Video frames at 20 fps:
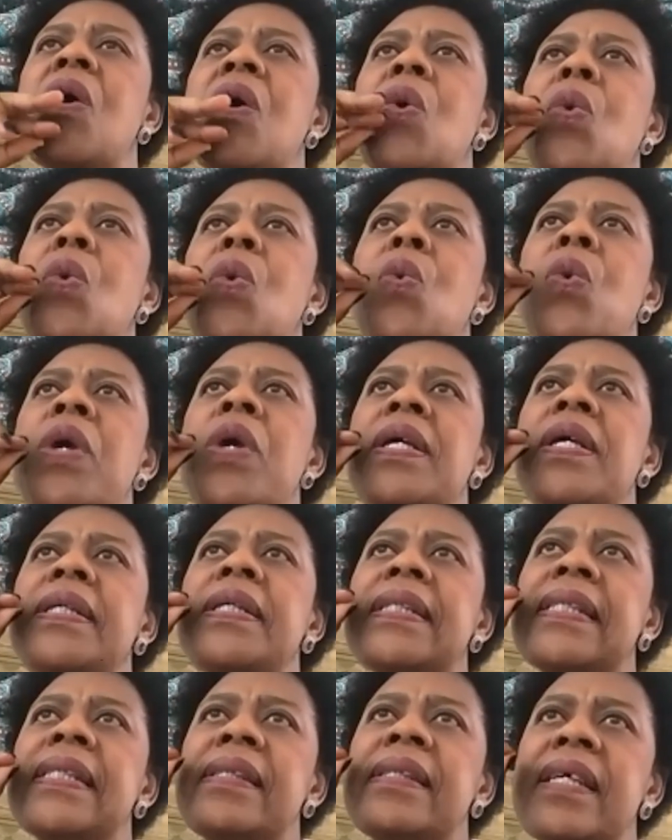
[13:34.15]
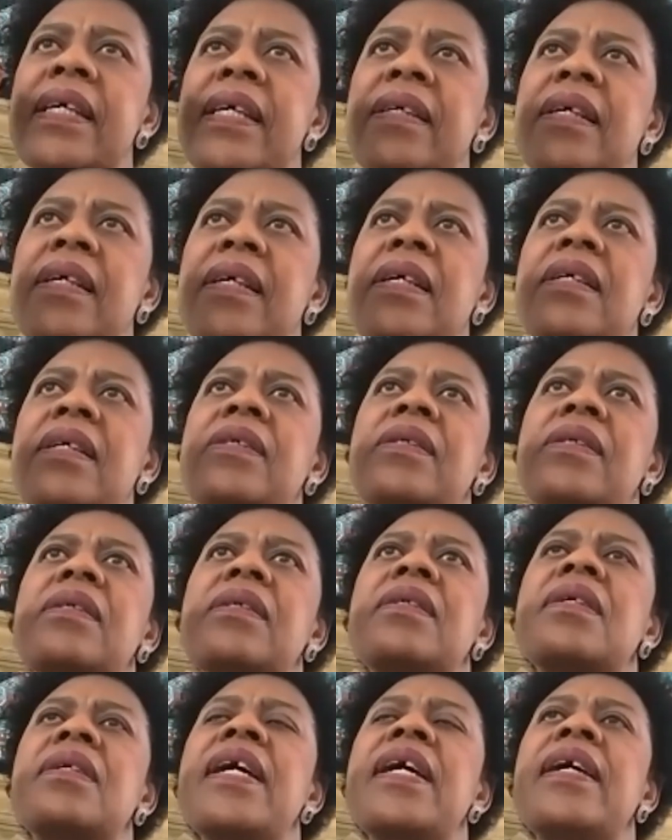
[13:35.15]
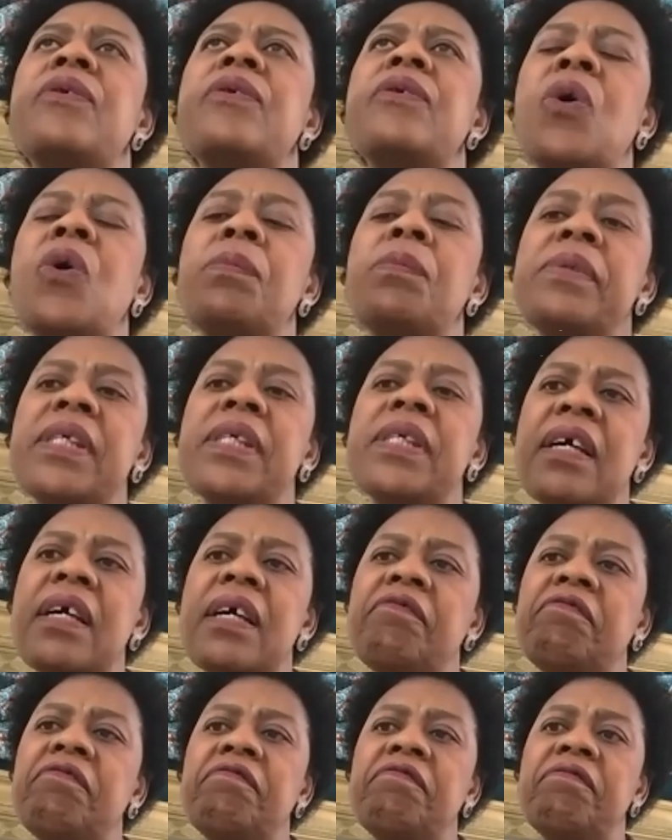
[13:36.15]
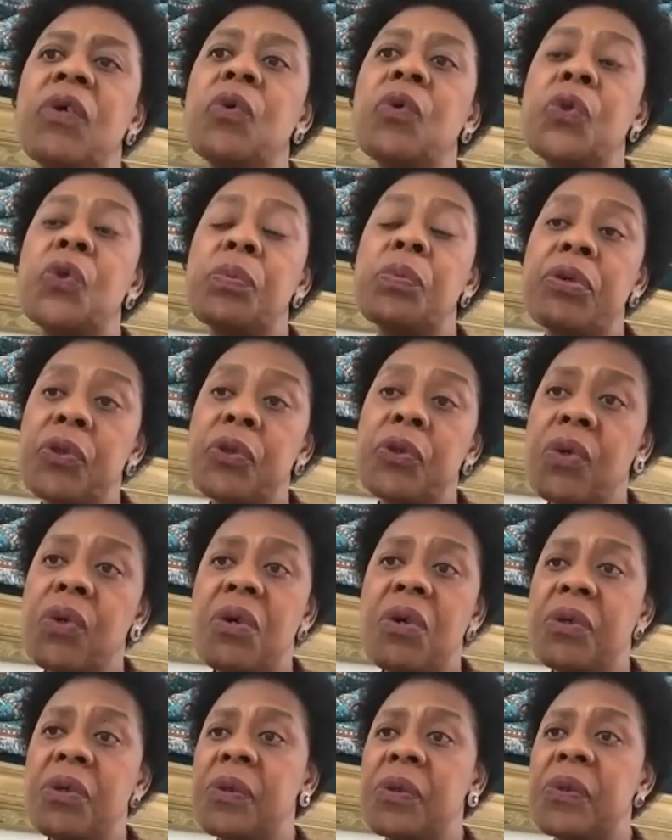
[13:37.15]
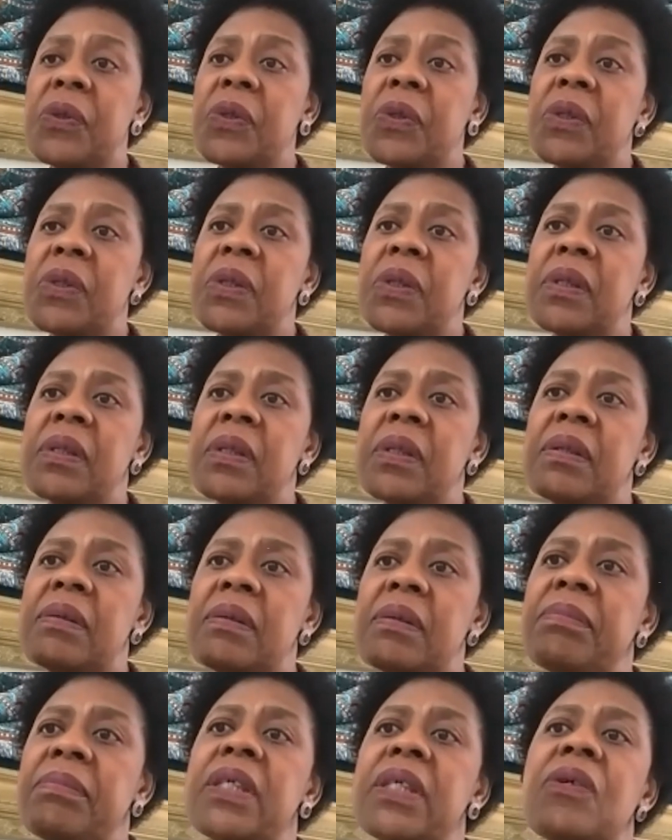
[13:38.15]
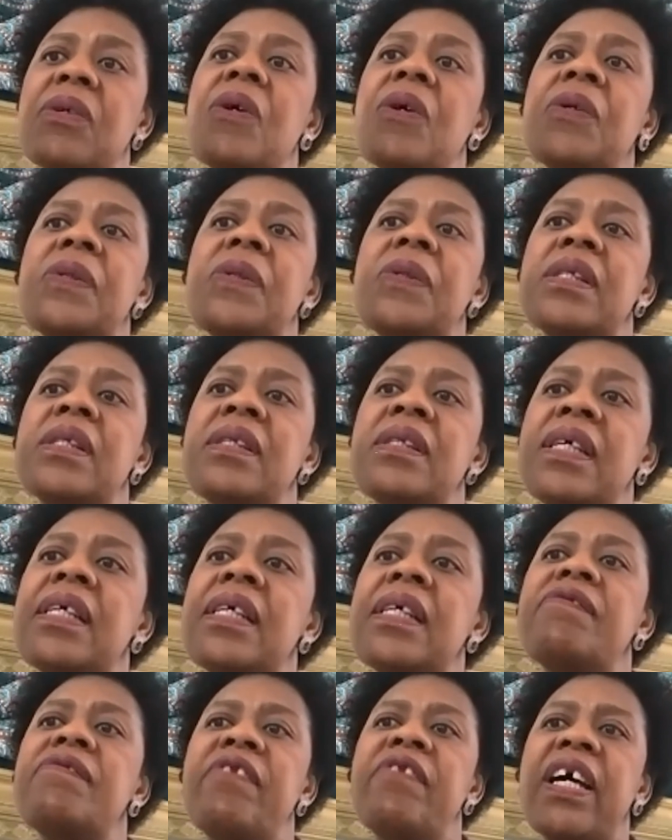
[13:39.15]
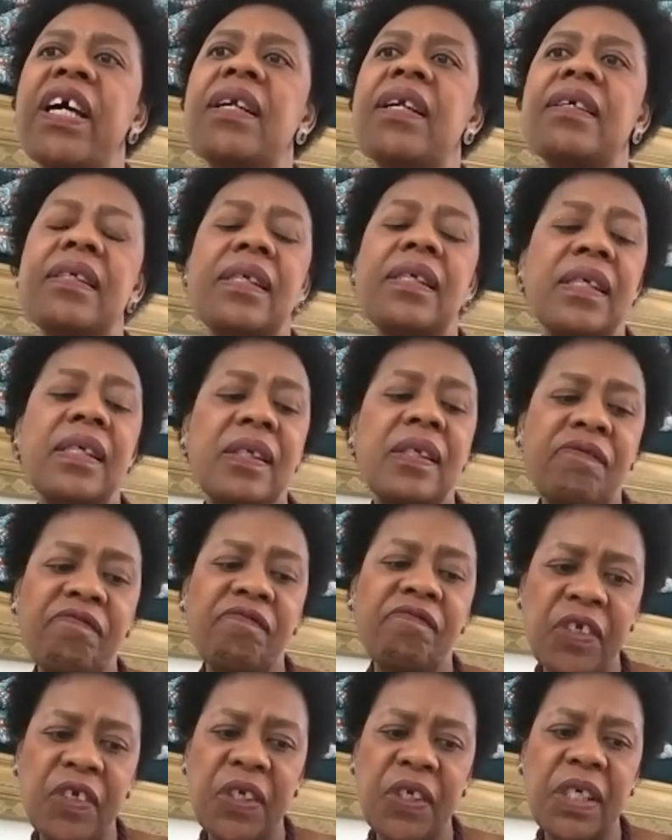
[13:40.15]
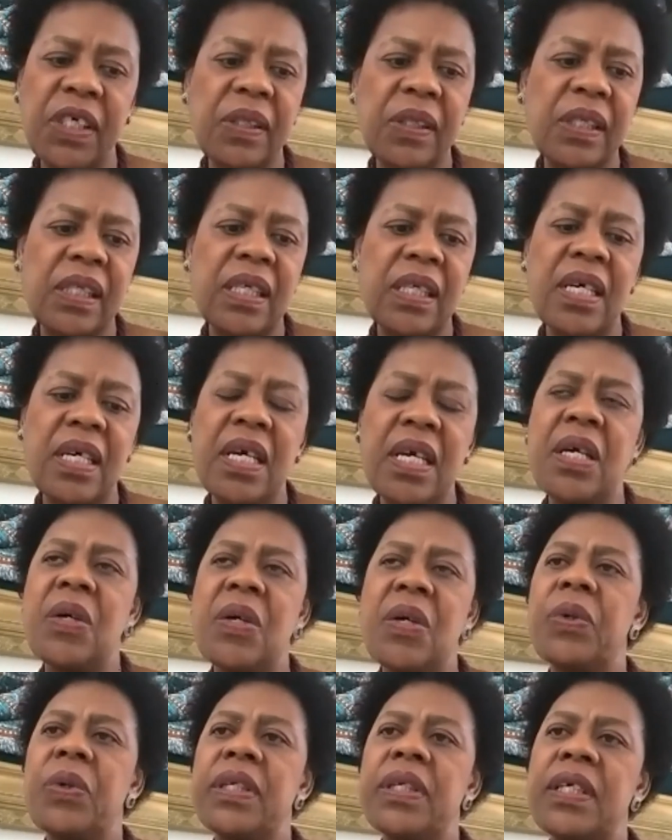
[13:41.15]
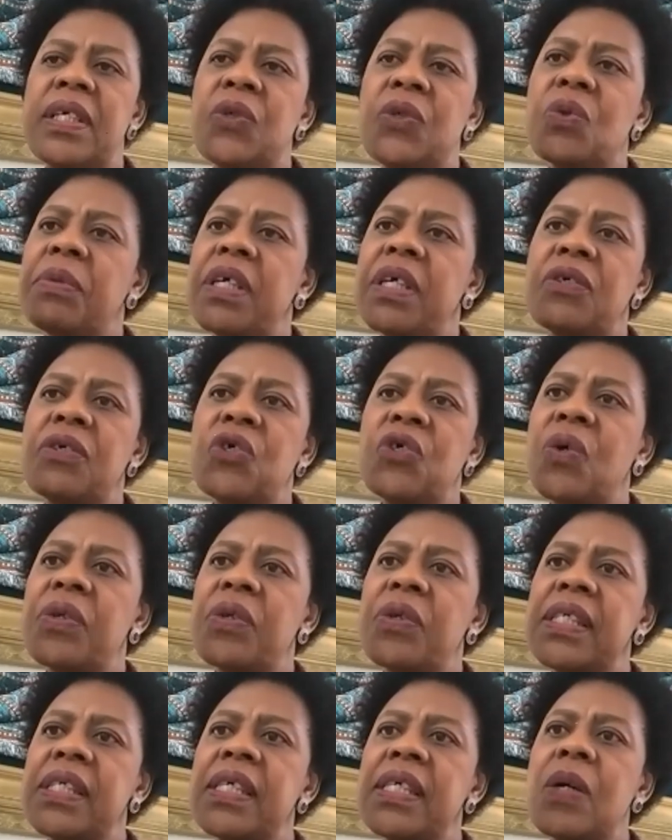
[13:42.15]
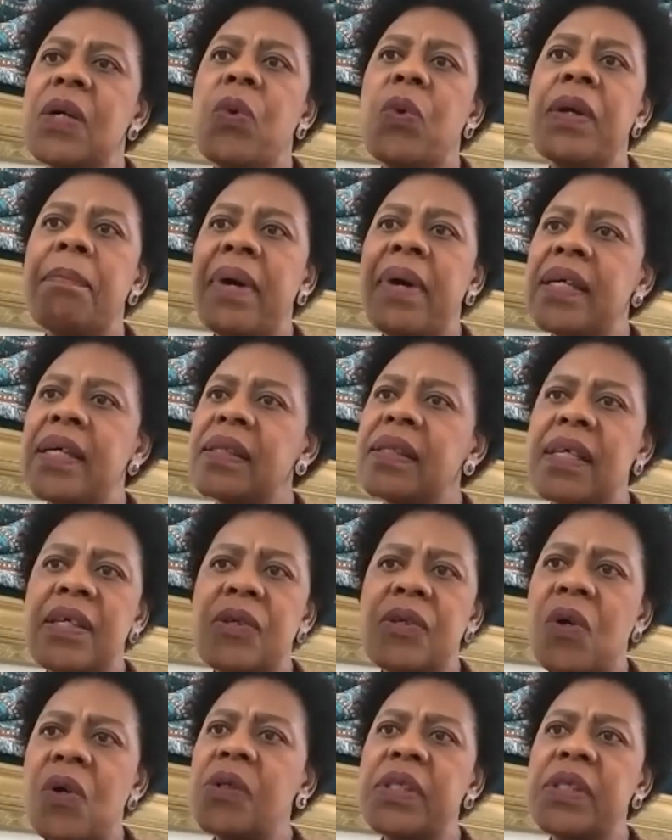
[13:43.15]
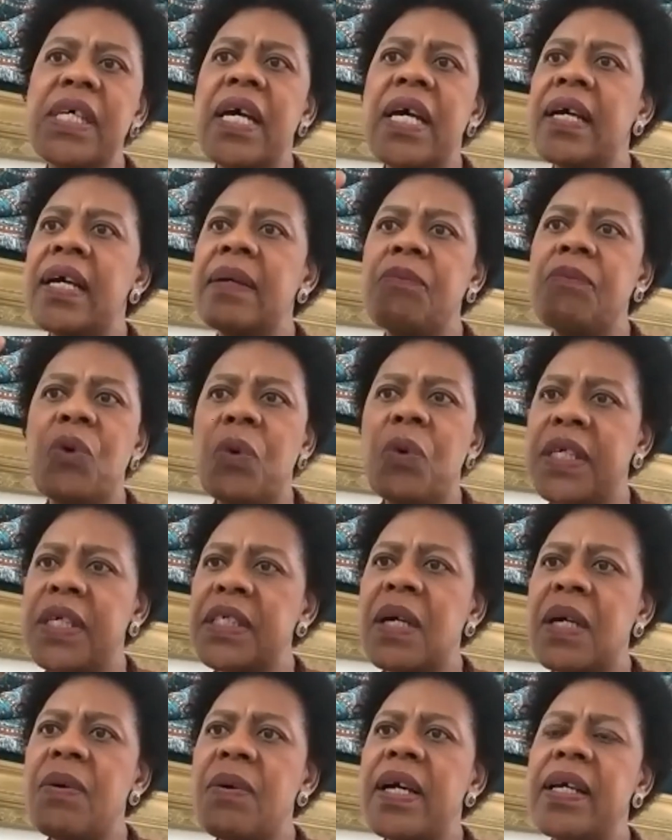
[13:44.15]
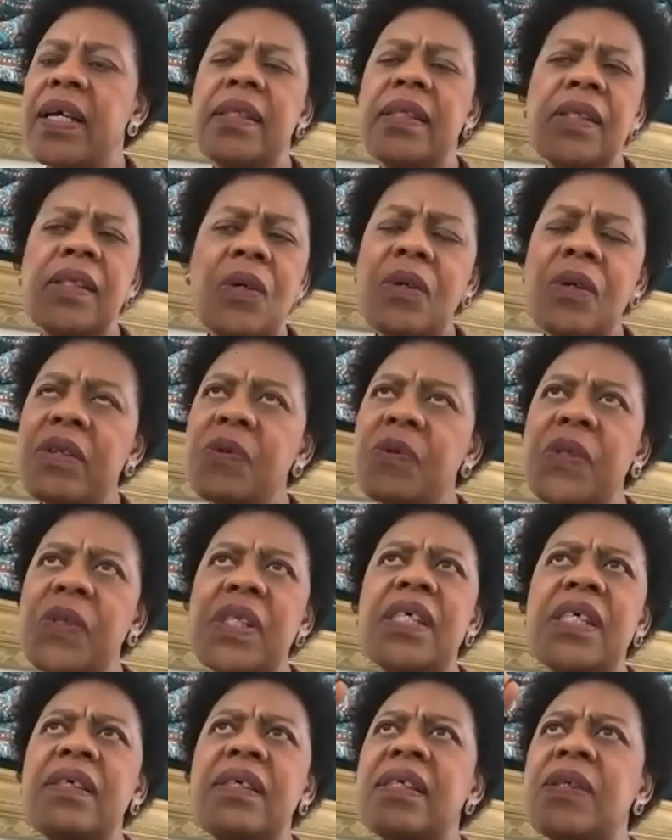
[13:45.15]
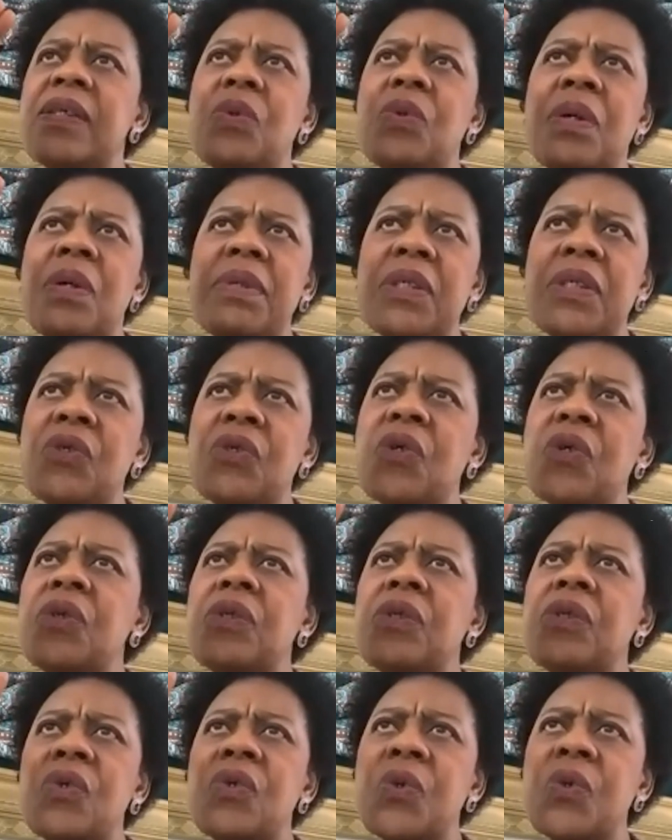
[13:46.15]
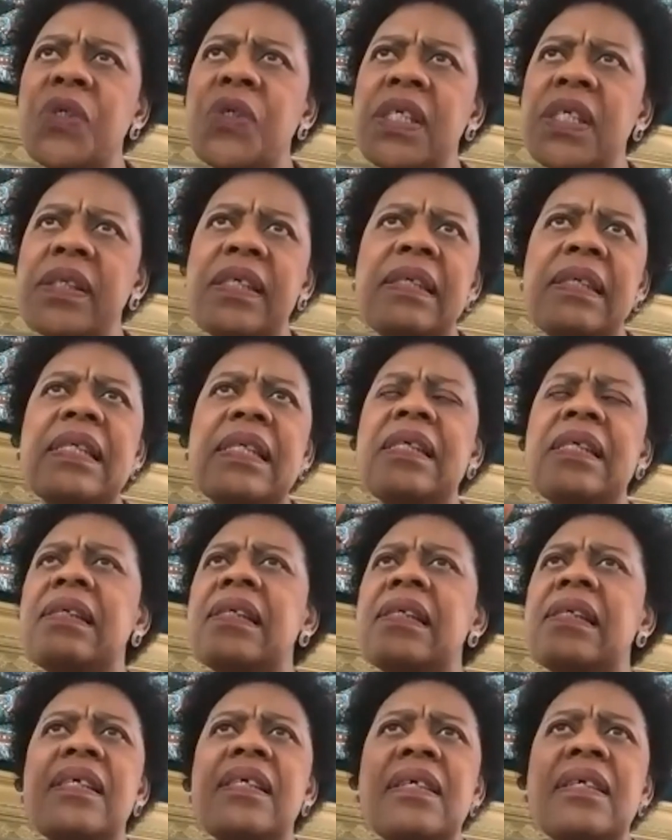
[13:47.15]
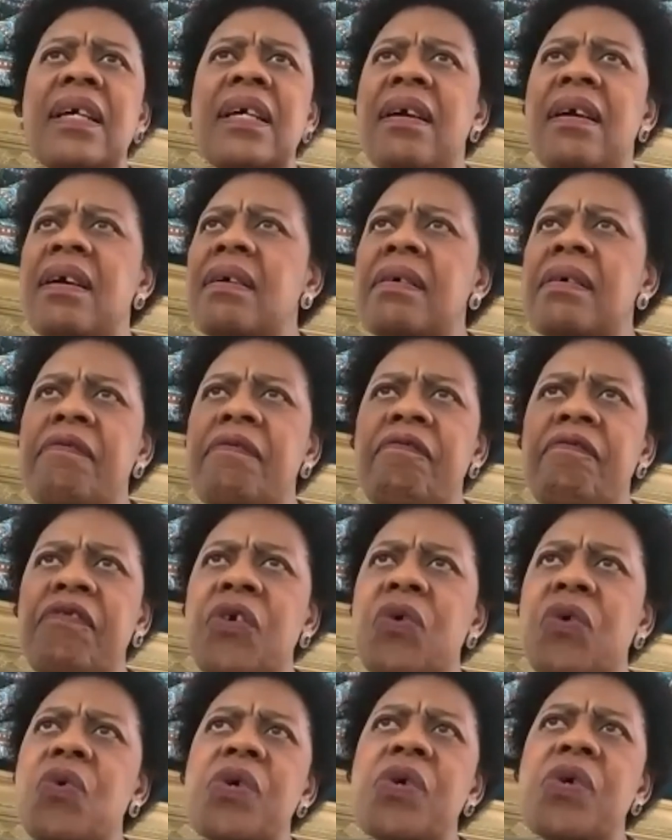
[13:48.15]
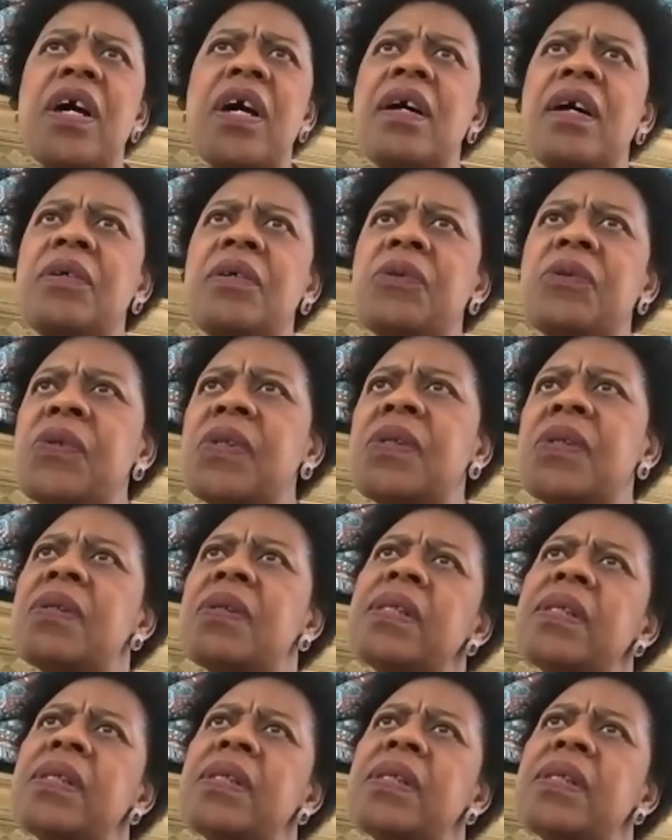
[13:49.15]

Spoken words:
we stick and observe those protocols. Yeah. Because this virus is vicious. Yeah. We need to make sure that we mask at all time, we wash our hands, all those things that we're being told, social distancing, few crowds,